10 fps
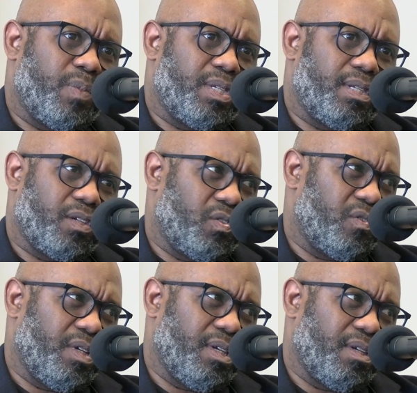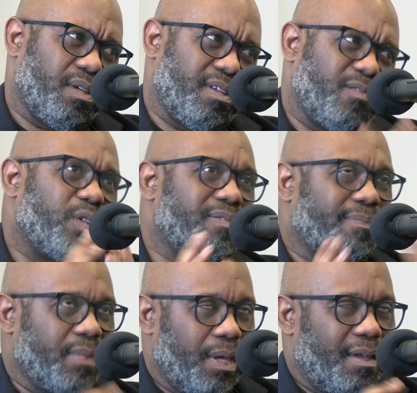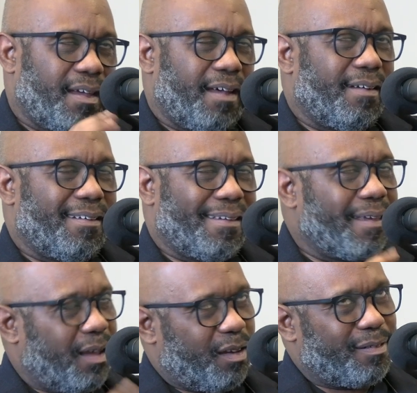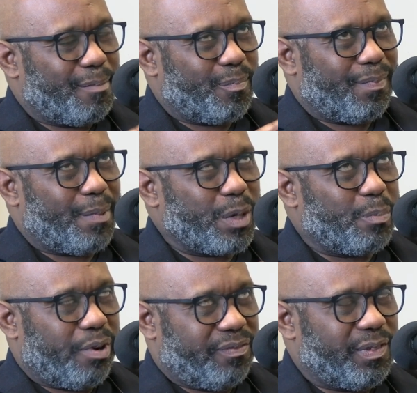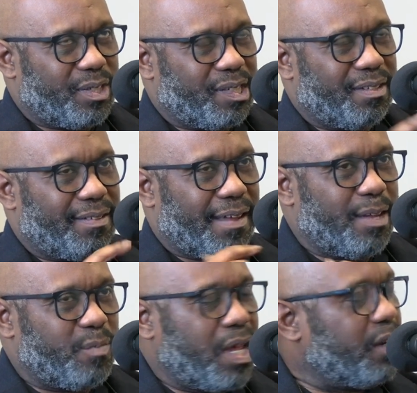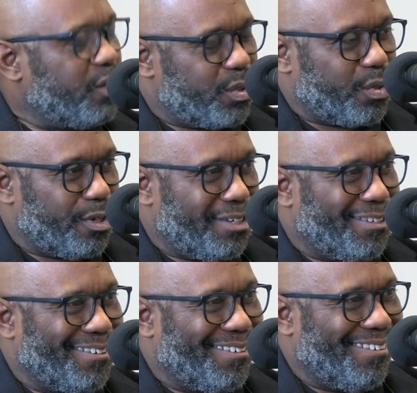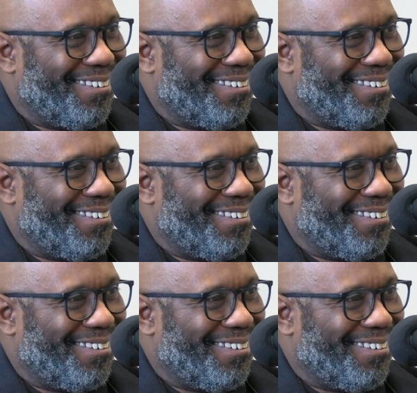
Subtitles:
Sixth Street, well, I'm going to preface. I am not a historian.